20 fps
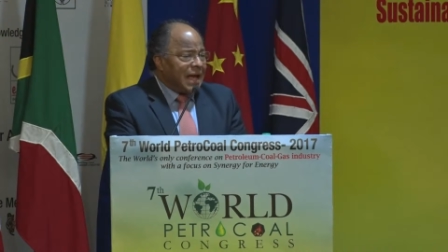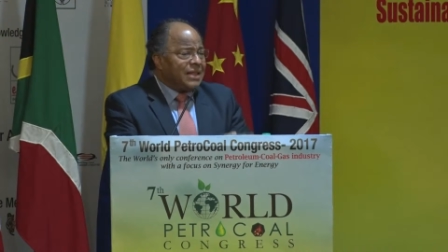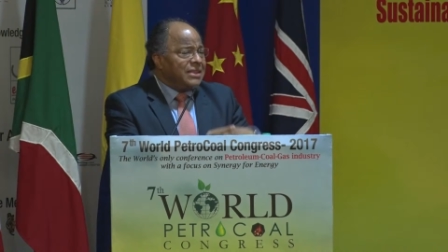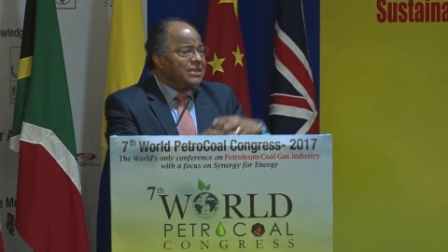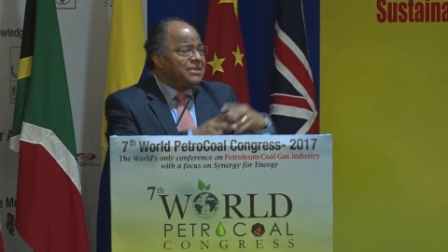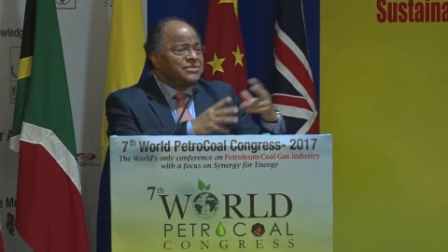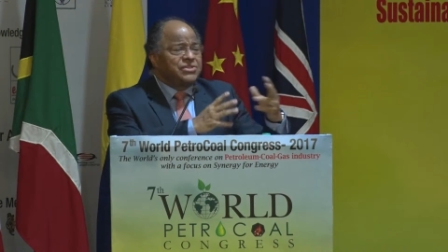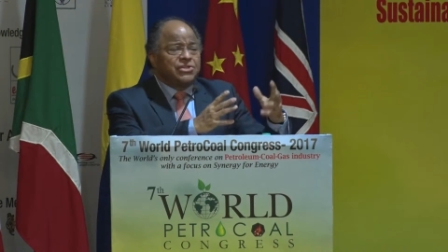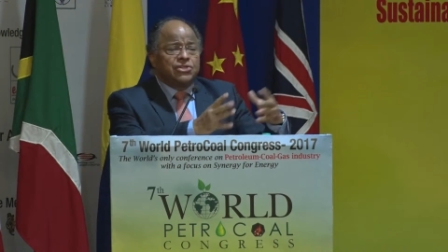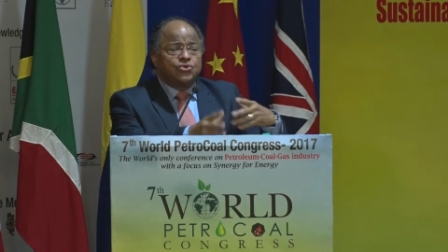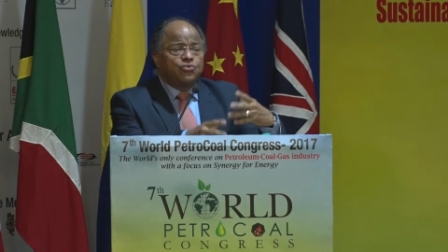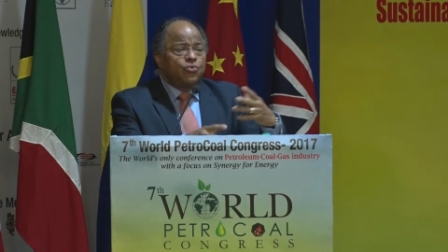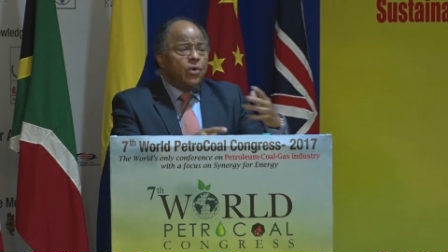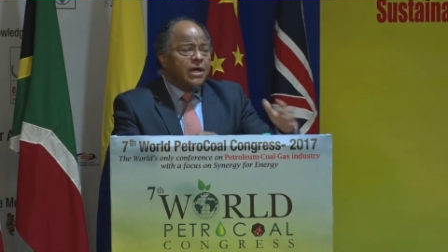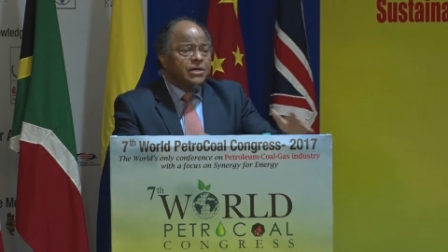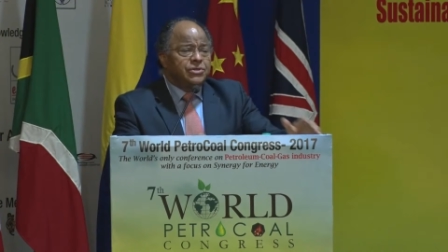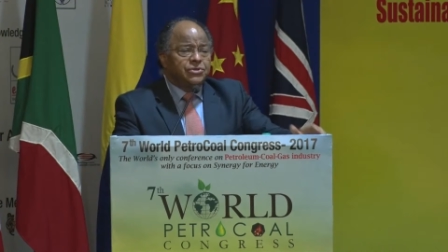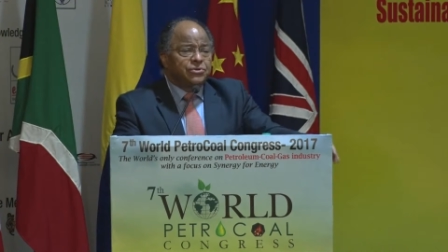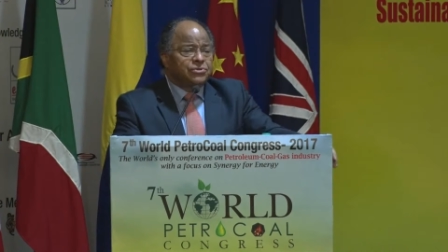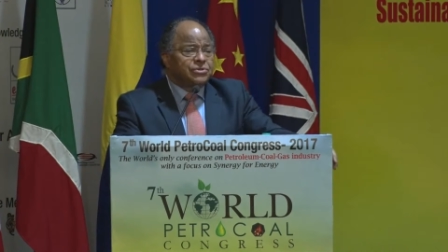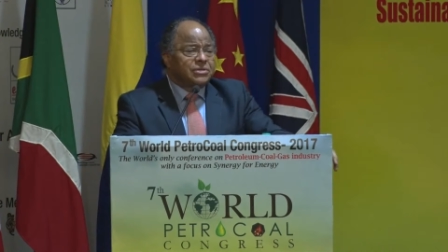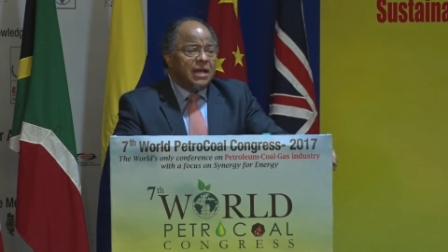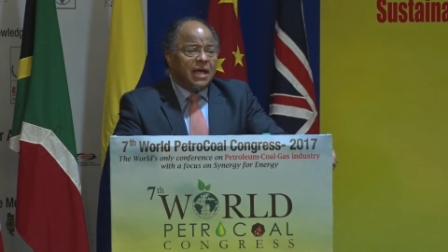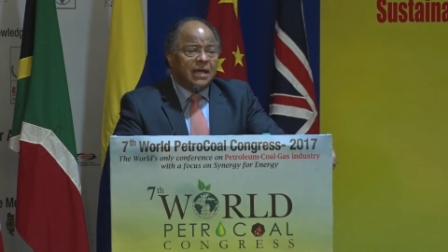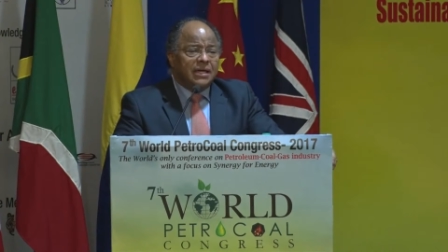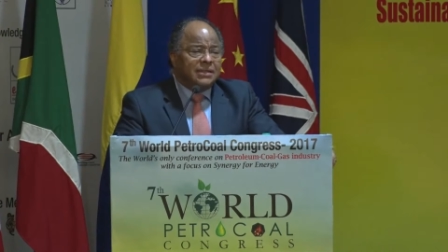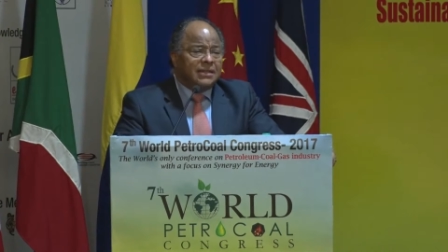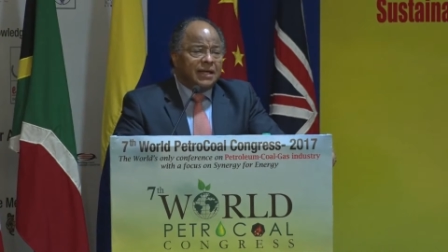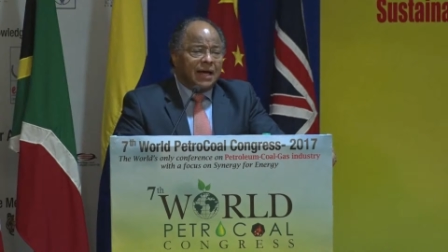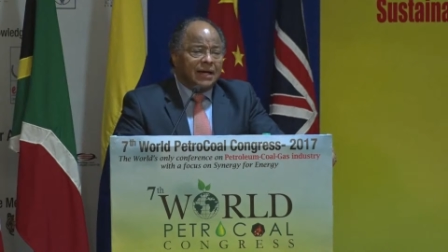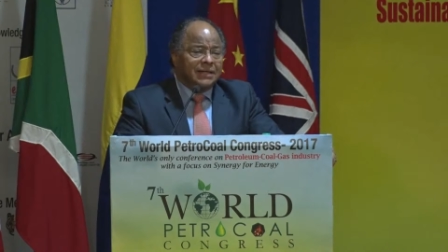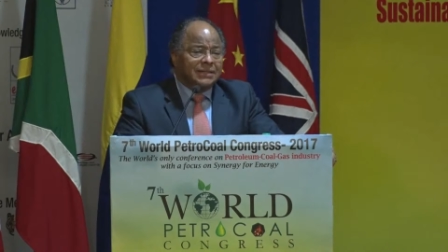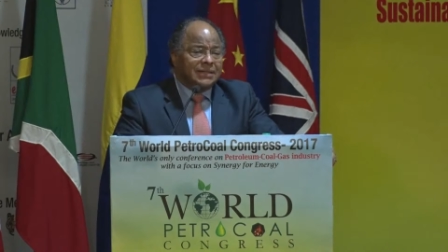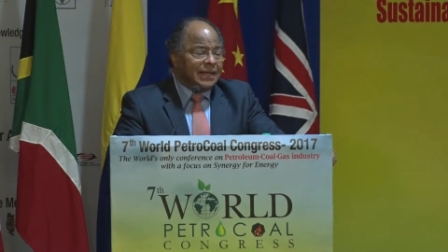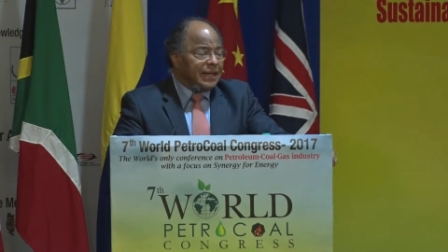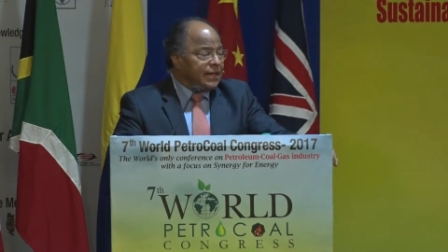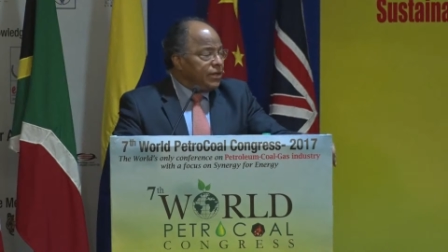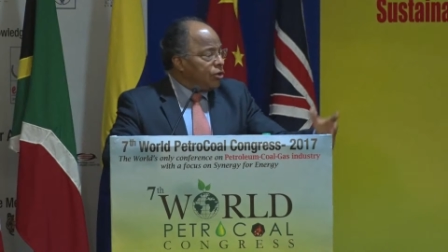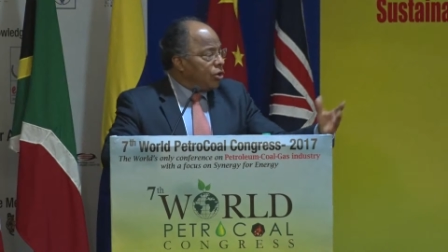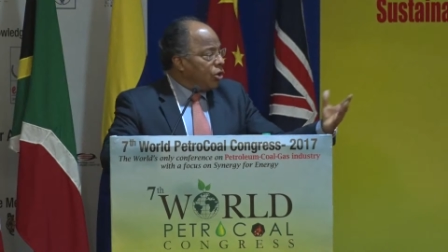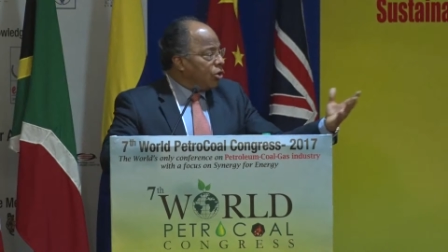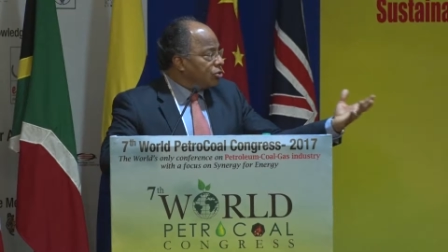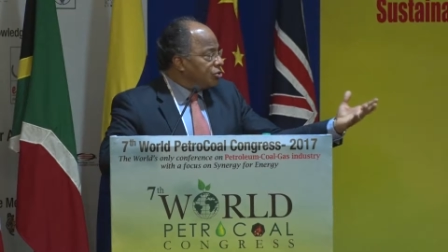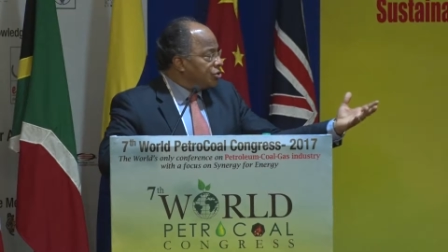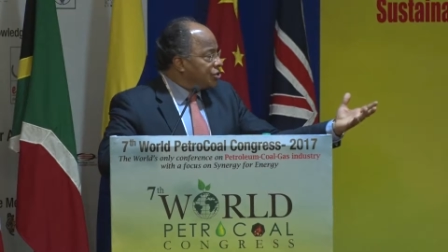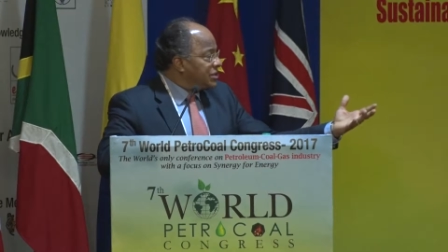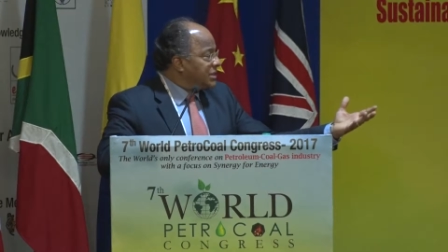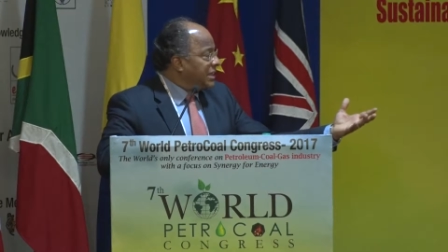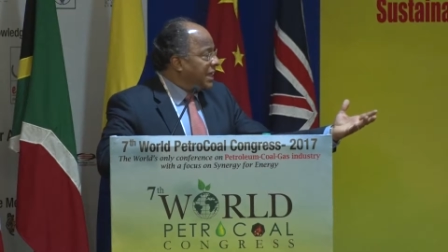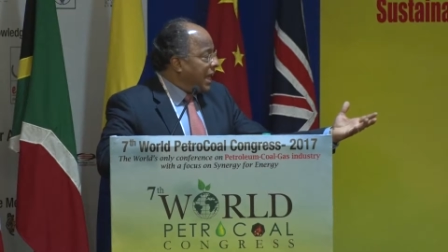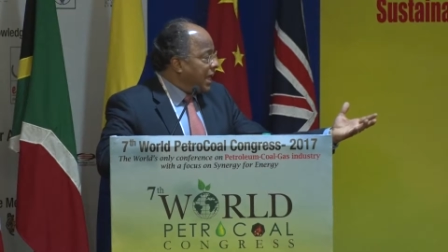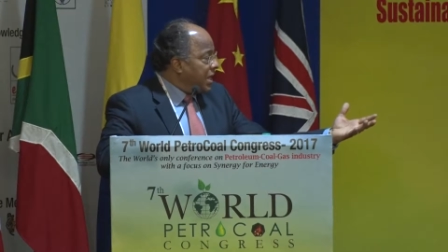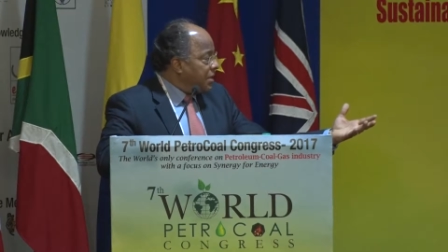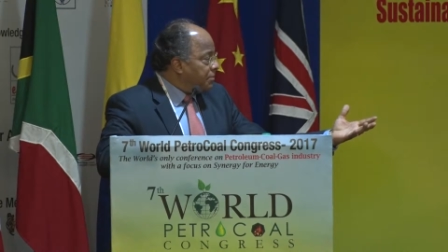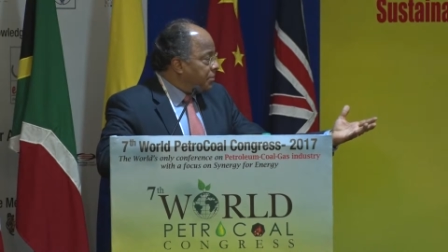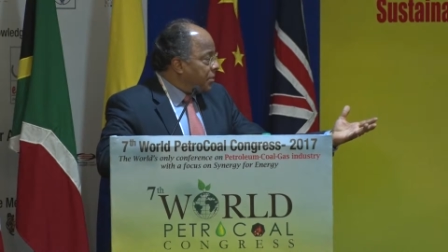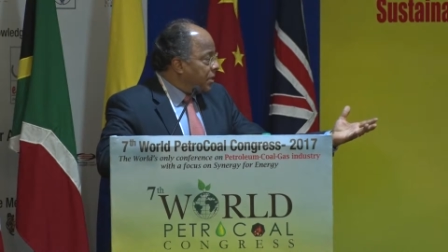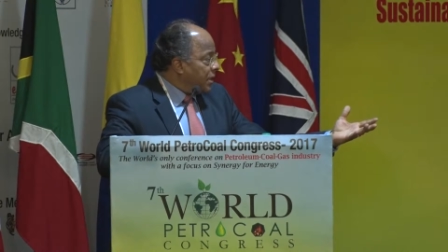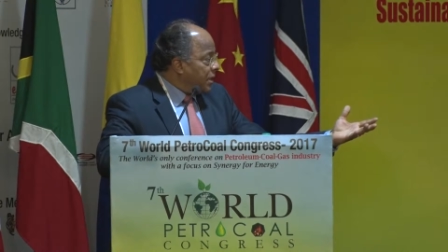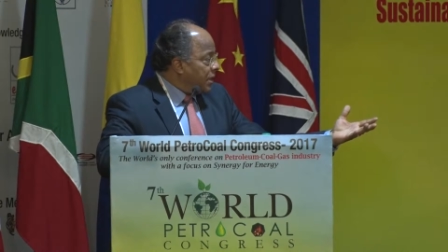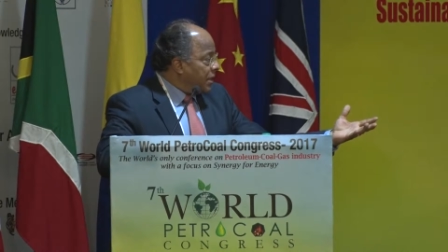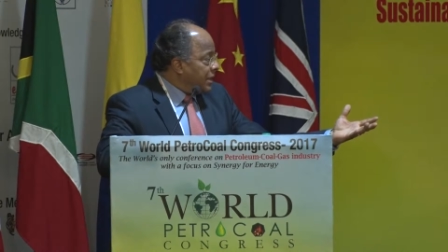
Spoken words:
And situations like that cannot escape